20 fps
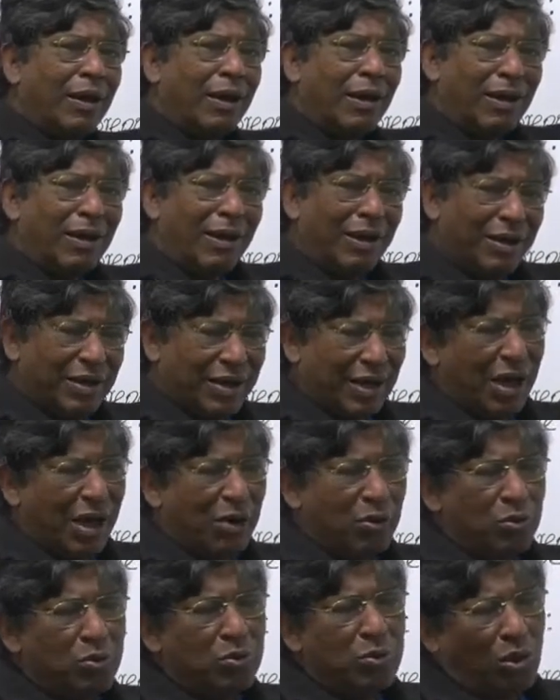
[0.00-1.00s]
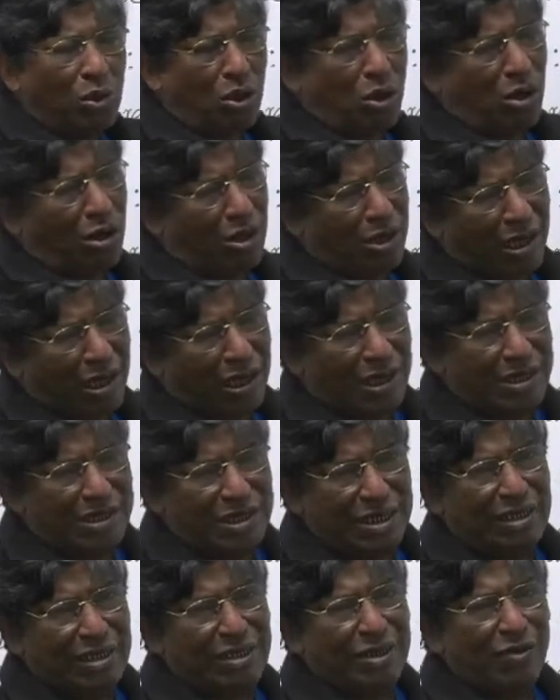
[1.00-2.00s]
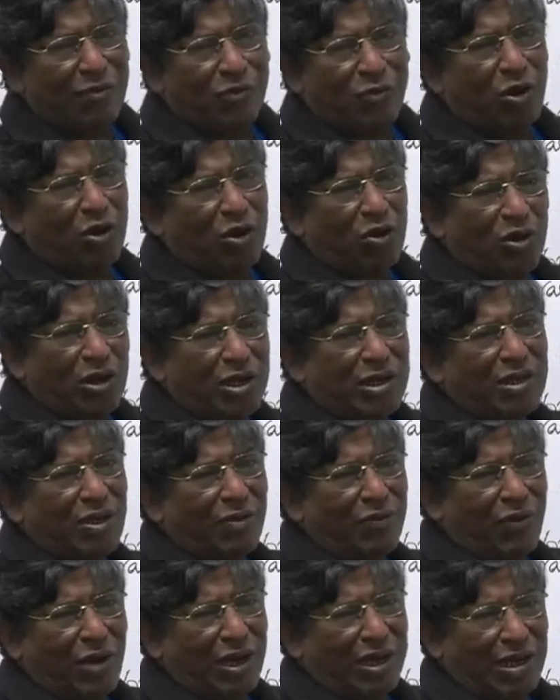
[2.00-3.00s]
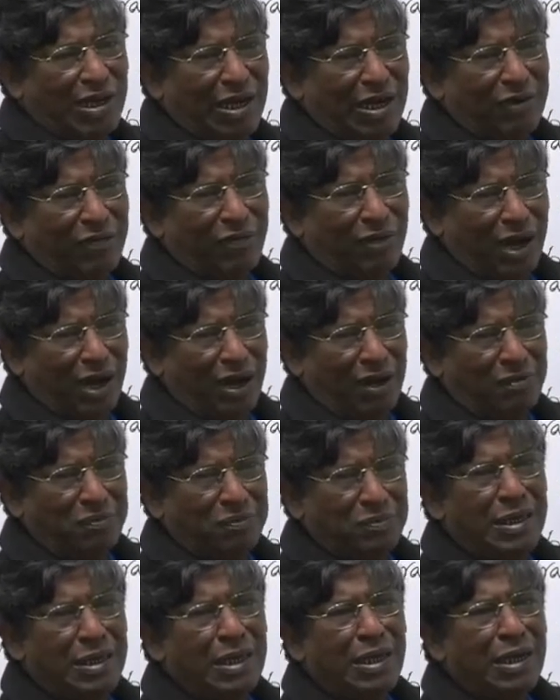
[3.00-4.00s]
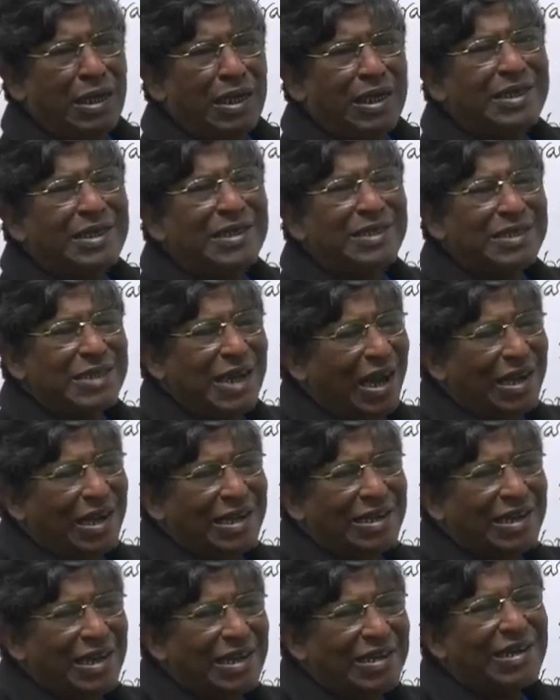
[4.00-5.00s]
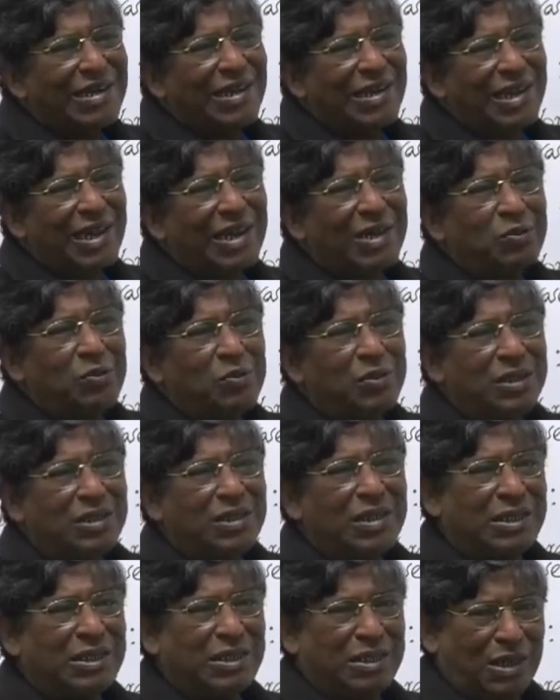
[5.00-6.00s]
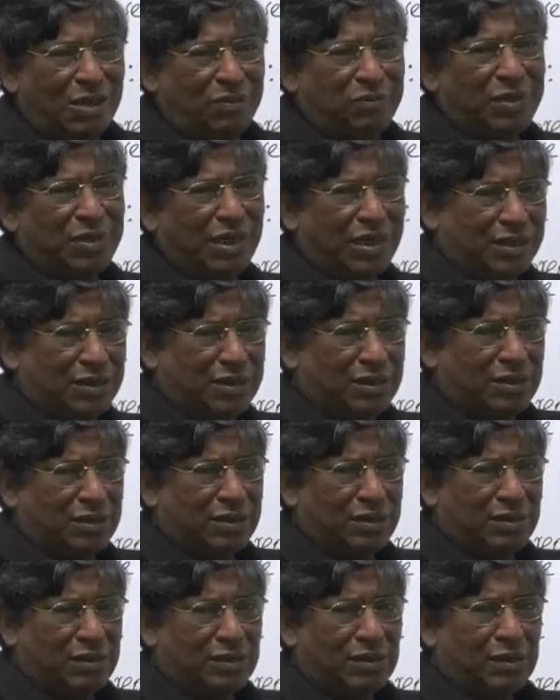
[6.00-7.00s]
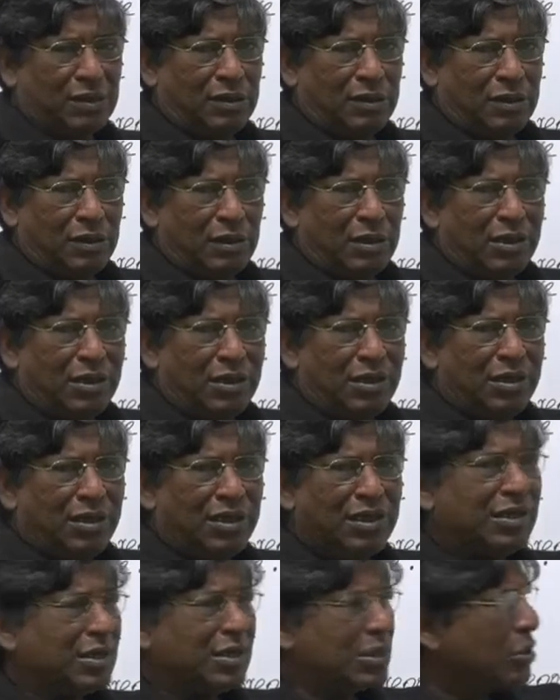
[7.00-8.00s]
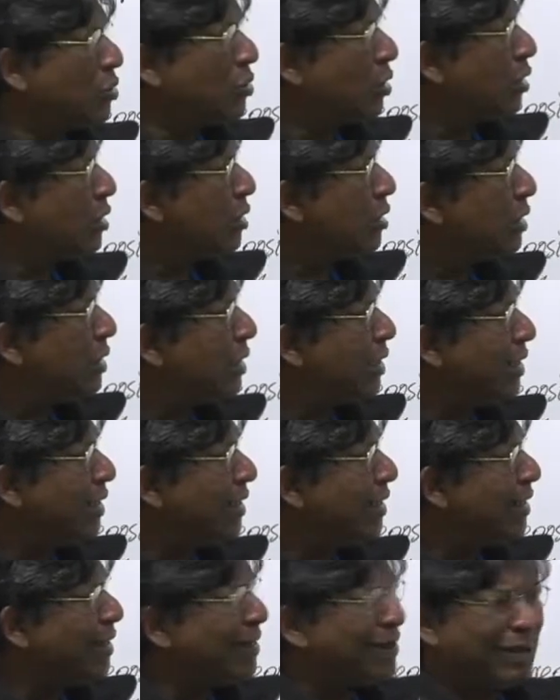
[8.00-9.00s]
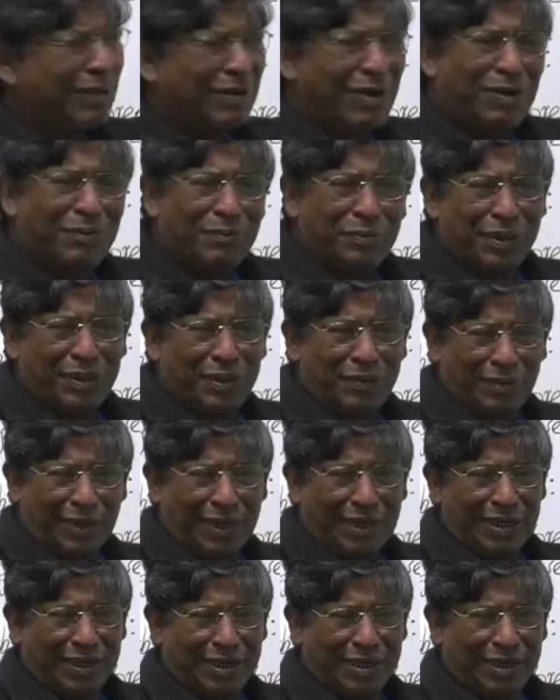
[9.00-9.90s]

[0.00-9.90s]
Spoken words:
a noun or adjective following the finite verb is identical with the subject, it is called a complement.